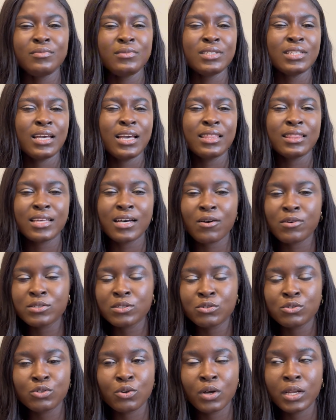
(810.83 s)

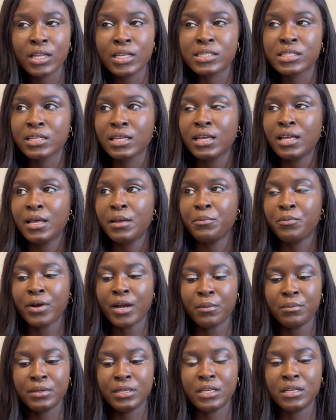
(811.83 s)
$1,000,
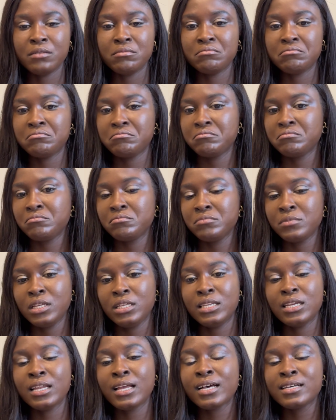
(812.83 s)
probably in
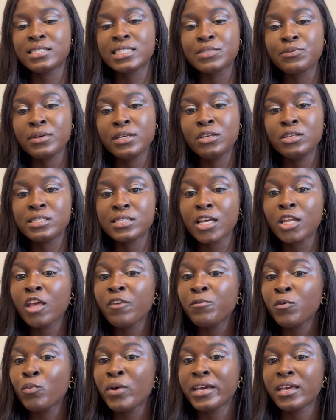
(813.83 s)
the last you said you've
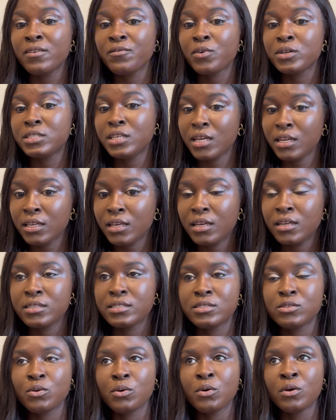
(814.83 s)
been working for 10 years.
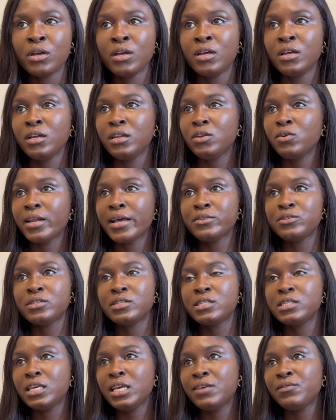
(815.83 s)
So they would like to
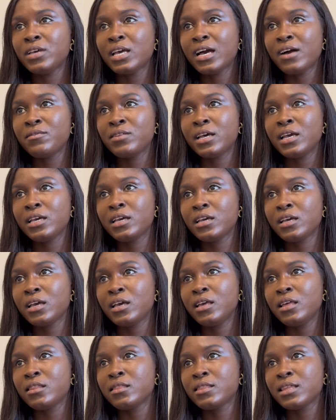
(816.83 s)
see if you have like
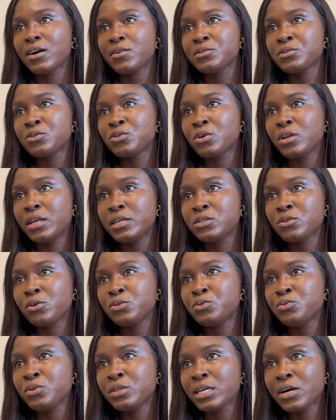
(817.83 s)
$1,000 or
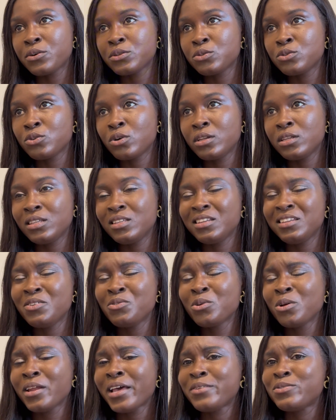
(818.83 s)
$2,000. They would
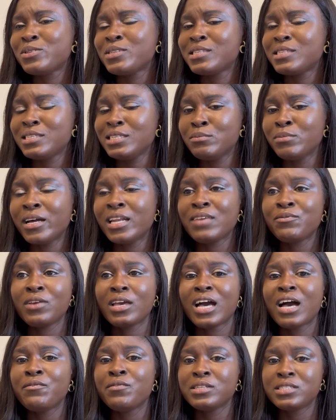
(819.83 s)
not like to see, but if you
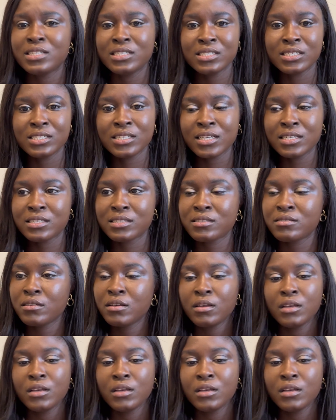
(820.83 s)
have it, it's just